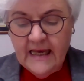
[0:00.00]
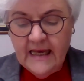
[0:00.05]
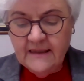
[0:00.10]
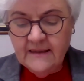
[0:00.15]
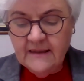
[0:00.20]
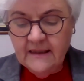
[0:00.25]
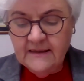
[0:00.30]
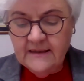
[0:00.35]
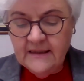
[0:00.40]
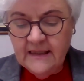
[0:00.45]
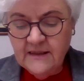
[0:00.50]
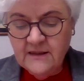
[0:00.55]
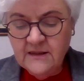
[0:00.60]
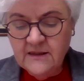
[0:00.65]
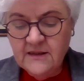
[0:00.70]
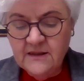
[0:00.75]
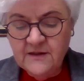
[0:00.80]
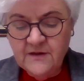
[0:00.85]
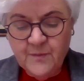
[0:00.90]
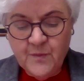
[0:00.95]
and
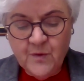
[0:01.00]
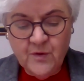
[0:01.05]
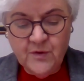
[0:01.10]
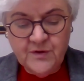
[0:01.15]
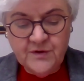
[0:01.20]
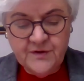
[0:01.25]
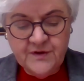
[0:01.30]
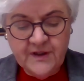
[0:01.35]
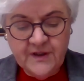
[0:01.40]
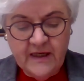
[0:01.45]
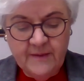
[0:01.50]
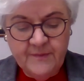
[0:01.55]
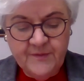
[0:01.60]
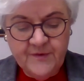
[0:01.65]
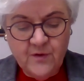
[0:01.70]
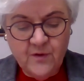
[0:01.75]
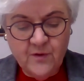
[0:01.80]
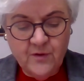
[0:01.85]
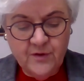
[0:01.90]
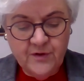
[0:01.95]
Identities,
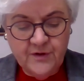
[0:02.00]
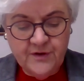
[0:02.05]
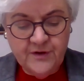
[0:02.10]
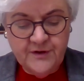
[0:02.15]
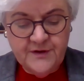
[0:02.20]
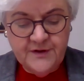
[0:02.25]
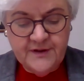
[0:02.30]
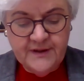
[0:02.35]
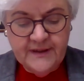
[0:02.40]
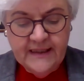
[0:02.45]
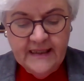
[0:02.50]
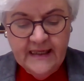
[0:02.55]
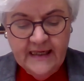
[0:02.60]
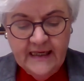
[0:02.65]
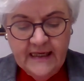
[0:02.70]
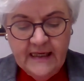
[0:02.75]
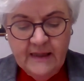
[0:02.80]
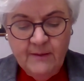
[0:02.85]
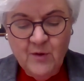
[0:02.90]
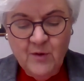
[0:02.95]
Borderscapes, Orders,
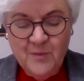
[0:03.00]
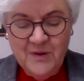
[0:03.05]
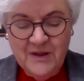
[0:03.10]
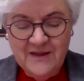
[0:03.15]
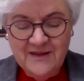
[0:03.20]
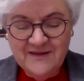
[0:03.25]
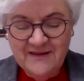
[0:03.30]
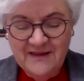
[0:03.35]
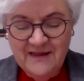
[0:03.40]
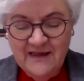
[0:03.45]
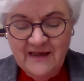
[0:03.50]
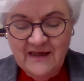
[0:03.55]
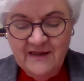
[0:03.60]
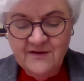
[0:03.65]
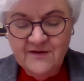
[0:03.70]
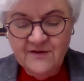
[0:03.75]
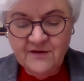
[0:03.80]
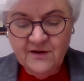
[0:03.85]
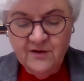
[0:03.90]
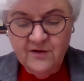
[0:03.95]
Immobility,
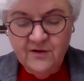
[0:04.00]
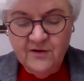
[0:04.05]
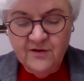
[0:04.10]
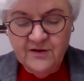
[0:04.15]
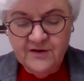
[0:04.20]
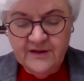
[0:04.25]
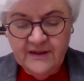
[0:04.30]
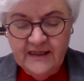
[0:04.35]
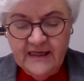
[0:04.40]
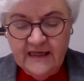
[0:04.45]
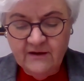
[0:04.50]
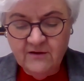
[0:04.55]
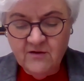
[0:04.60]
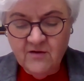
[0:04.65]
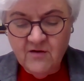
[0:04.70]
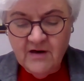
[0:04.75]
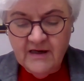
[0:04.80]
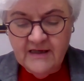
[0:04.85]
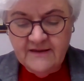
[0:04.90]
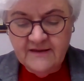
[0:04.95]
Insecurity, and
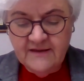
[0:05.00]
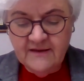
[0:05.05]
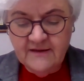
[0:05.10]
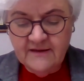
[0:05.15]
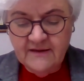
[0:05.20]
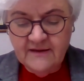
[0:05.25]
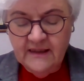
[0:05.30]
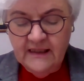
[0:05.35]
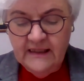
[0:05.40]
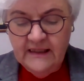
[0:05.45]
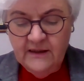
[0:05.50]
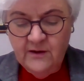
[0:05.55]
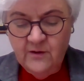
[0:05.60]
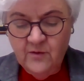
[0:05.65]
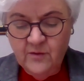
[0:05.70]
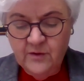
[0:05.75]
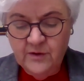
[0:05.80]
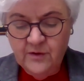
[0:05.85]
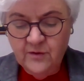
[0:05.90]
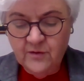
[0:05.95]
Crisis in the E
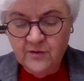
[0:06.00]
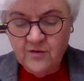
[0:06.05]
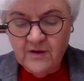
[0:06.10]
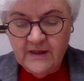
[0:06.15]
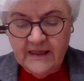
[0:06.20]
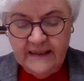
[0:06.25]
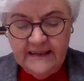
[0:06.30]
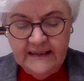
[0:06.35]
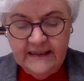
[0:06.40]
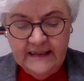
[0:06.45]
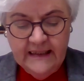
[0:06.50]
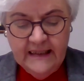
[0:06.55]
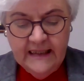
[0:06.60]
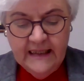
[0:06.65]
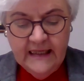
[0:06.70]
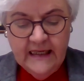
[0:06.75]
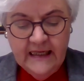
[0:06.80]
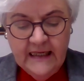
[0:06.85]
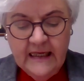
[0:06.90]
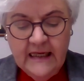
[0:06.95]
U and Ukraine.
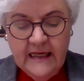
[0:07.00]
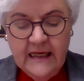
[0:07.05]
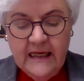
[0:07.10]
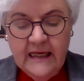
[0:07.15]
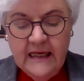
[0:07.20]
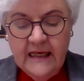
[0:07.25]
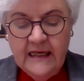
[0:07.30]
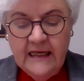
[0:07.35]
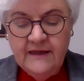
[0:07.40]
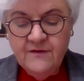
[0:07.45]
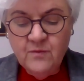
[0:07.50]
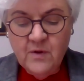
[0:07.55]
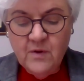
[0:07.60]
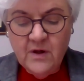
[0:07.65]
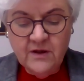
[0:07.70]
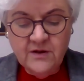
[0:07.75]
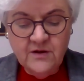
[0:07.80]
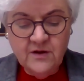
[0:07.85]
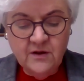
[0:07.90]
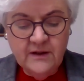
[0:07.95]
He's
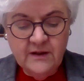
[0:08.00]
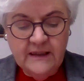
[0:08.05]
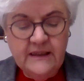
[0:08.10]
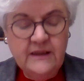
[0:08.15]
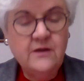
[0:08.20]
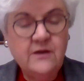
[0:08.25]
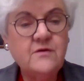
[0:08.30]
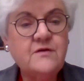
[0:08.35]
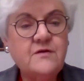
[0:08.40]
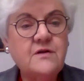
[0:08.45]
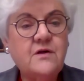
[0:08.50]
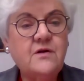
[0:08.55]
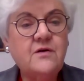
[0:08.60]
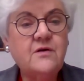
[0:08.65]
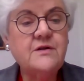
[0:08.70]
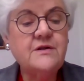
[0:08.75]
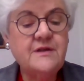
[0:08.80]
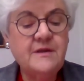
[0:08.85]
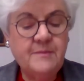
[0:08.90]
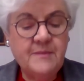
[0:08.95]
worked on E U
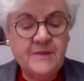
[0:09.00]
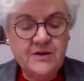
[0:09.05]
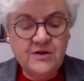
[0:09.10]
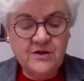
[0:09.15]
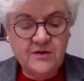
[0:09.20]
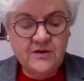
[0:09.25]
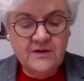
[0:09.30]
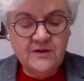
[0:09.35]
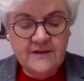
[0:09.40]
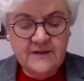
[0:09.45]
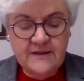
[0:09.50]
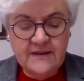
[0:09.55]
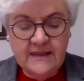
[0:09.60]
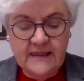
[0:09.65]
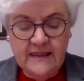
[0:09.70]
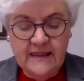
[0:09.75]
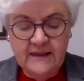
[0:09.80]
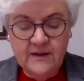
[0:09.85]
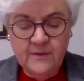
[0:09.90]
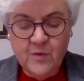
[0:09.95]
security missions
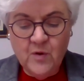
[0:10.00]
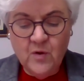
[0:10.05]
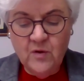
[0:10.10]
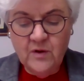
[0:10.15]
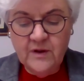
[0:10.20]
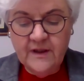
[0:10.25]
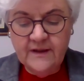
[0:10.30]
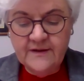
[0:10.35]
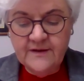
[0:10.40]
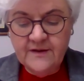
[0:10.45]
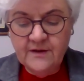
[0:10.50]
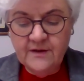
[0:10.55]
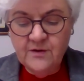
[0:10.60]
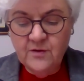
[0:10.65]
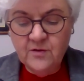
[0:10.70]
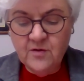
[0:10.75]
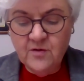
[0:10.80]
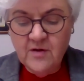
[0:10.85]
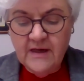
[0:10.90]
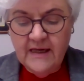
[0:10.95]
in the Balkans and
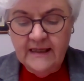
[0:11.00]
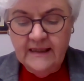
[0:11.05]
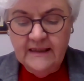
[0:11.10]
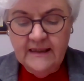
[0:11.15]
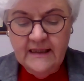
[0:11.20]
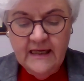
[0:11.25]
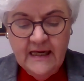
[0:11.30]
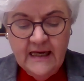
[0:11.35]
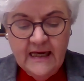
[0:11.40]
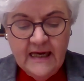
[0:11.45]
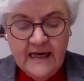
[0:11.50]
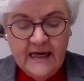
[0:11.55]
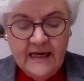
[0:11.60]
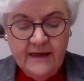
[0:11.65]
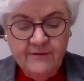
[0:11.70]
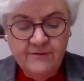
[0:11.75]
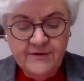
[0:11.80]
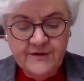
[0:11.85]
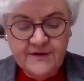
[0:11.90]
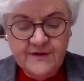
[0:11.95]
Ukraine,
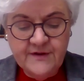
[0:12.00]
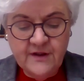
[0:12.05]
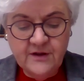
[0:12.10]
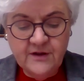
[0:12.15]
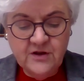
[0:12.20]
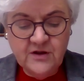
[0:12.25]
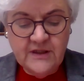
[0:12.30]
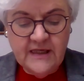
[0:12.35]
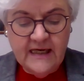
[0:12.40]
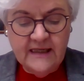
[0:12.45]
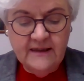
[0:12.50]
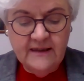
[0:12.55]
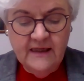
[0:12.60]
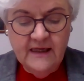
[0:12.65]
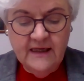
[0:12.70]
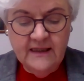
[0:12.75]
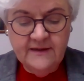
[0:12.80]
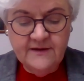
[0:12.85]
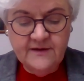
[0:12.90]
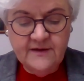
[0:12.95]
and researched,
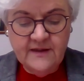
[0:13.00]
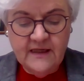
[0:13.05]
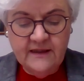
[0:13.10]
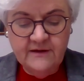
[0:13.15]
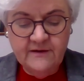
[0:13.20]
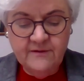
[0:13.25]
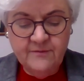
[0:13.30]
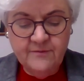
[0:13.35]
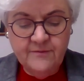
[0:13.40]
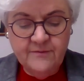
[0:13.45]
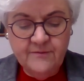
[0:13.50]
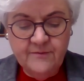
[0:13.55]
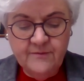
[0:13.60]
analyzed, and